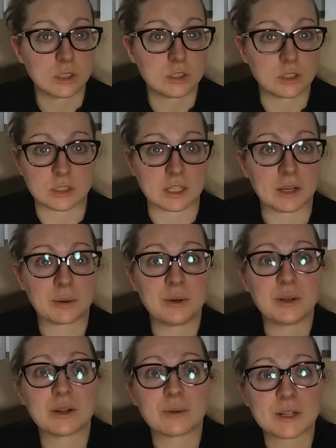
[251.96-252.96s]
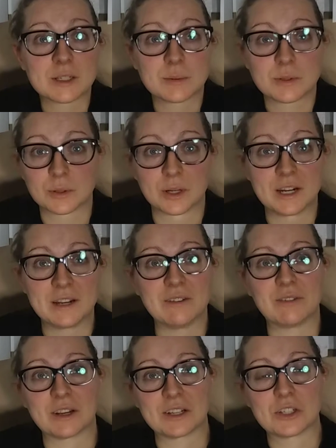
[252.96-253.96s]
Just like when you get a respiratory
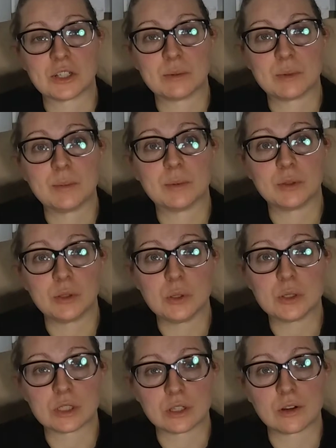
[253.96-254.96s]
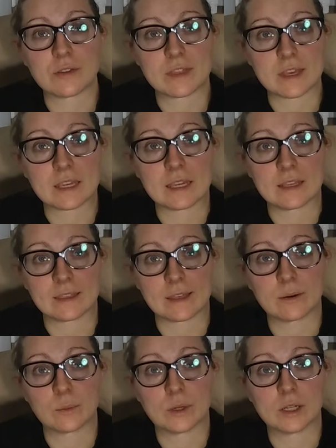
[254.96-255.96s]
infection, people usually aren't thinking
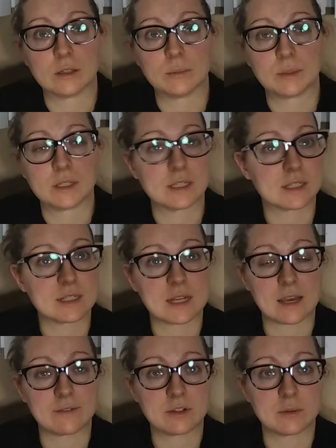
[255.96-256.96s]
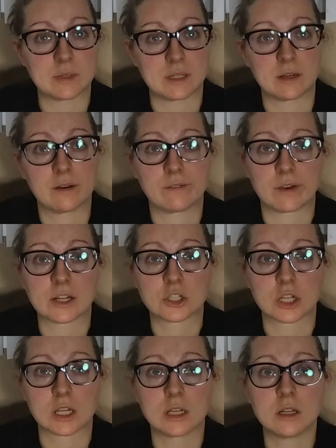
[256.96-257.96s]
that well. But it doesn't have to be an
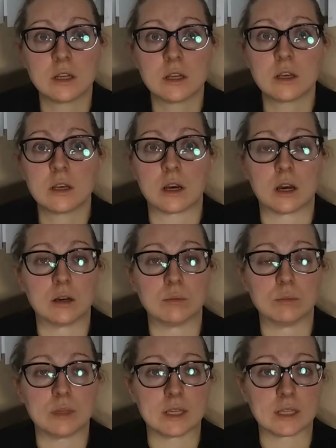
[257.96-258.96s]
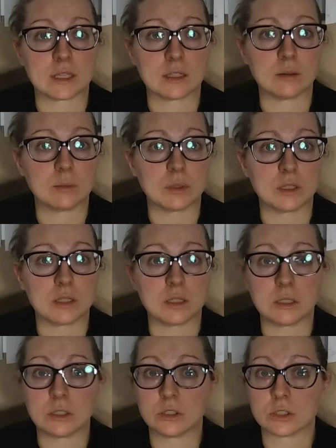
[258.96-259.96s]
infection. It can
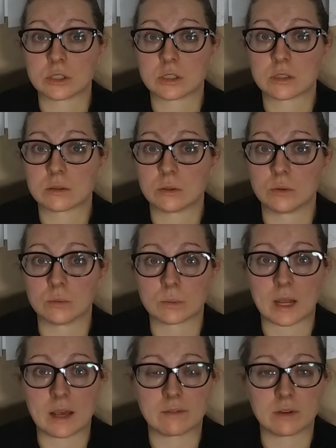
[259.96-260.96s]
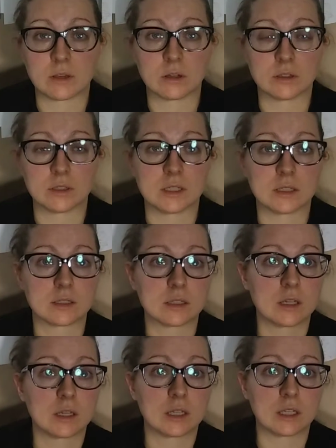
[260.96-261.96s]
be just having all these
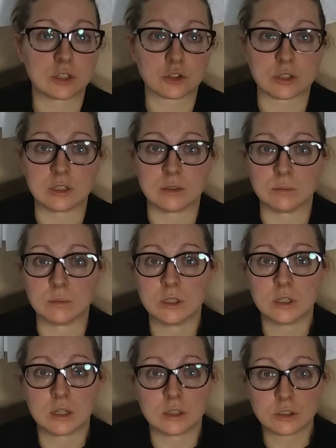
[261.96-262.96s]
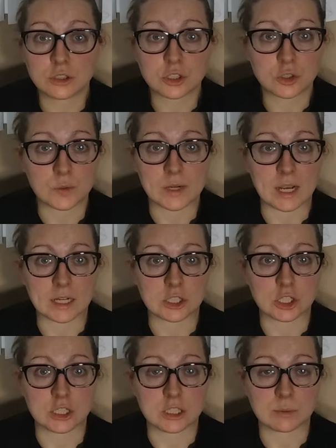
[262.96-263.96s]
extreme allergic
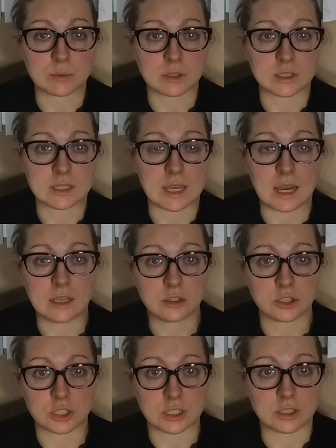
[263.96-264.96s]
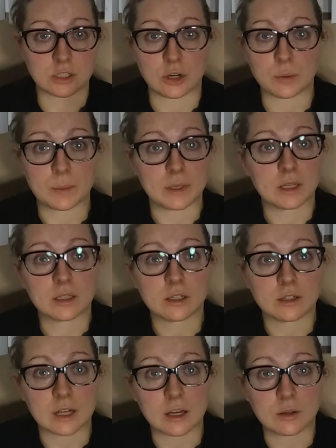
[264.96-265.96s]
reactions because the allergens aren't being
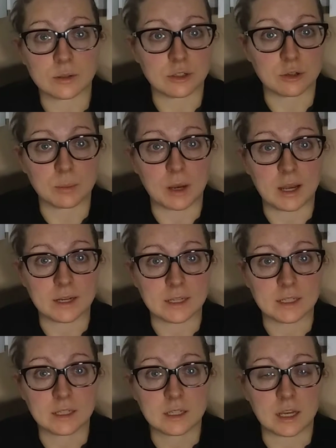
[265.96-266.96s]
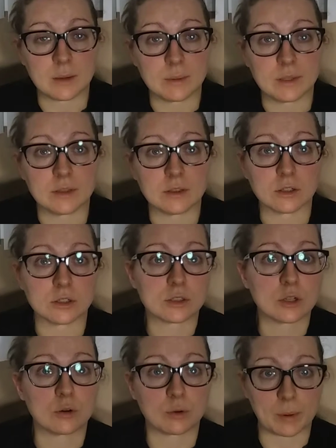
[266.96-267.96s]
cleared out in your body. I mean,
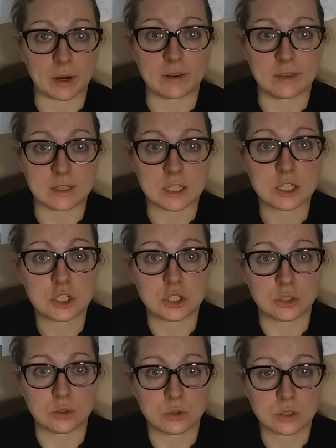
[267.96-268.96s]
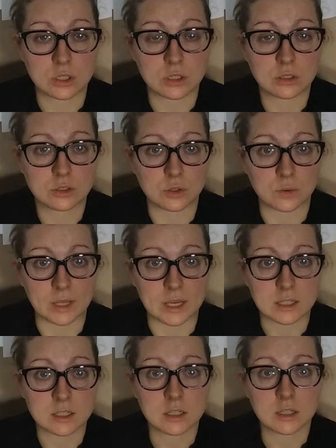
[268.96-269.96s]
there's preparing the tissues so
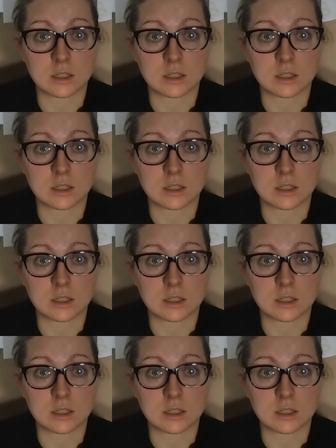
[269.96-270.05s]
that